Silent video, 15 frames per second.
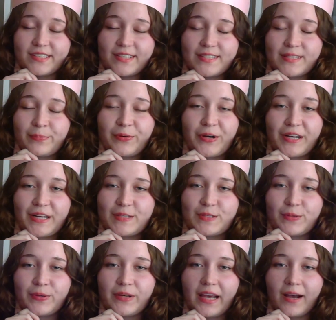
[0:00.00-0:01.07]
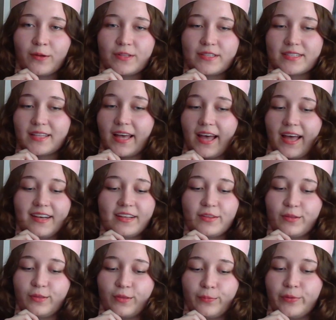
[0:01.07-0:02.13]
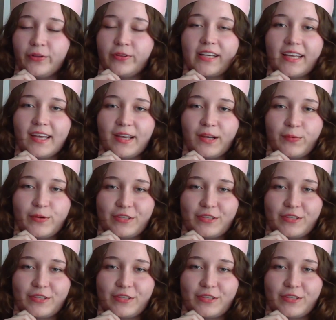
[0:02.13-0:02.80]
disappointed to announce that the bullying